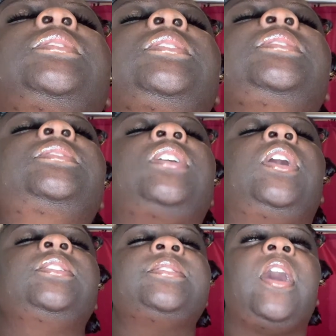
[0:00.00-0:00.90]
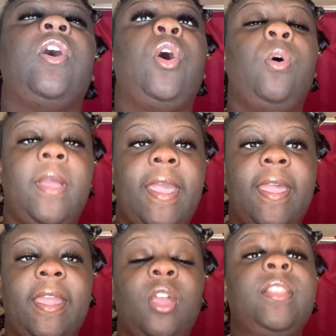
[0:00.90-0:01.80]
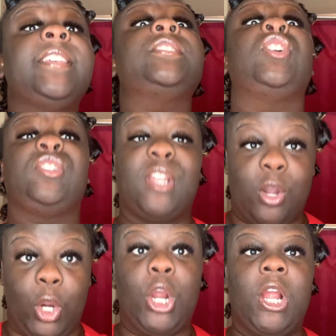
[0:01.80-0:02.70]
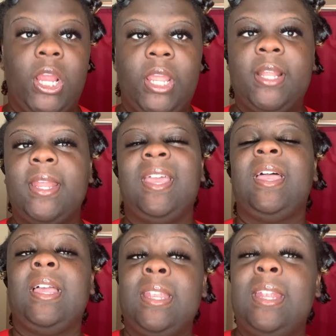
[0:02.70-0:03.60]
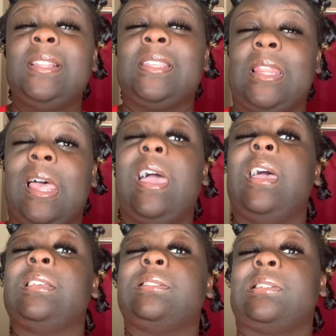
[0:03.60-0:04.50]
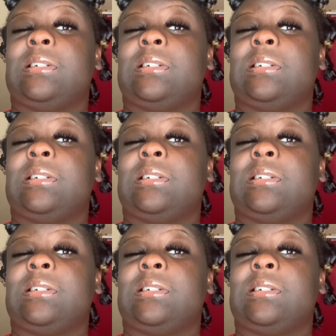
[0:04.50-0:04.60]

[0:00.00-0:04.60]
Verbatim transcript: this turns out okay. This turns out great. I need it to last